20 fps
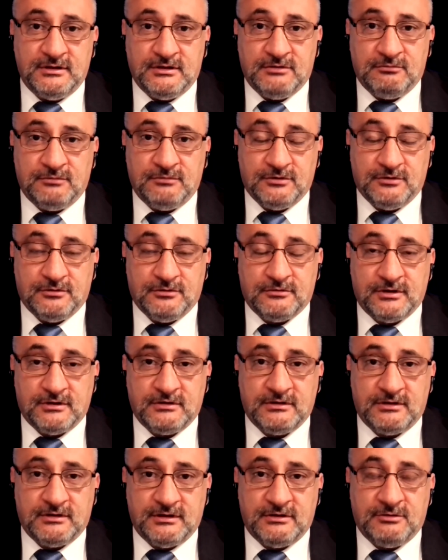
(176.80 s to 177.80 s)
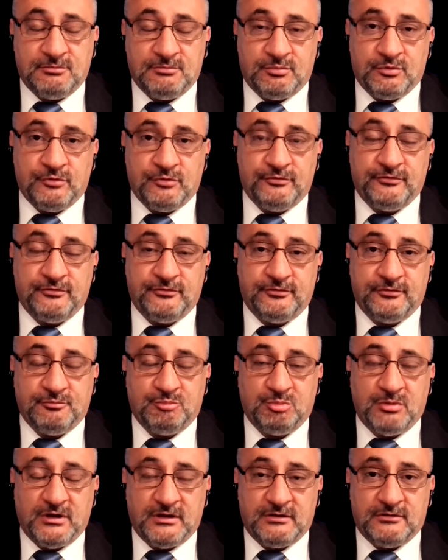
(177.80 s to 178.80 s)
we are not in any position
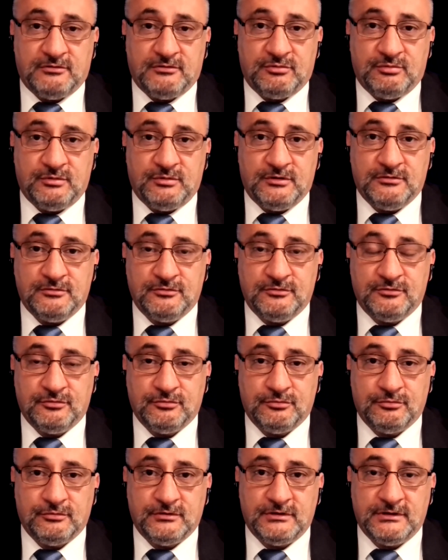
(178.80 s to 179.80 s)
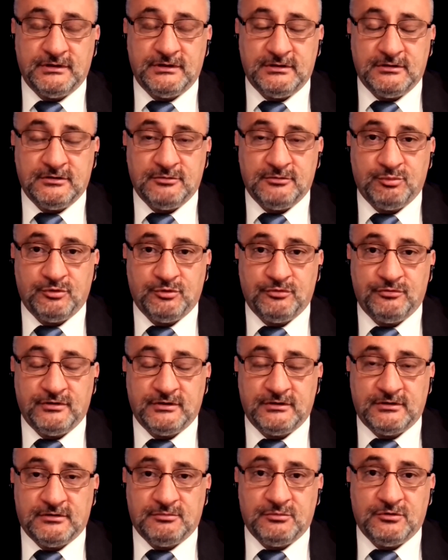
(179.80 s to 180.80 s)
better to be able to really
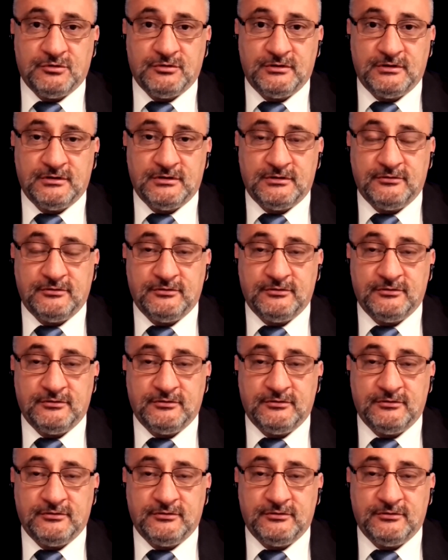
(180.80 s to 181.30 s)
project Americans'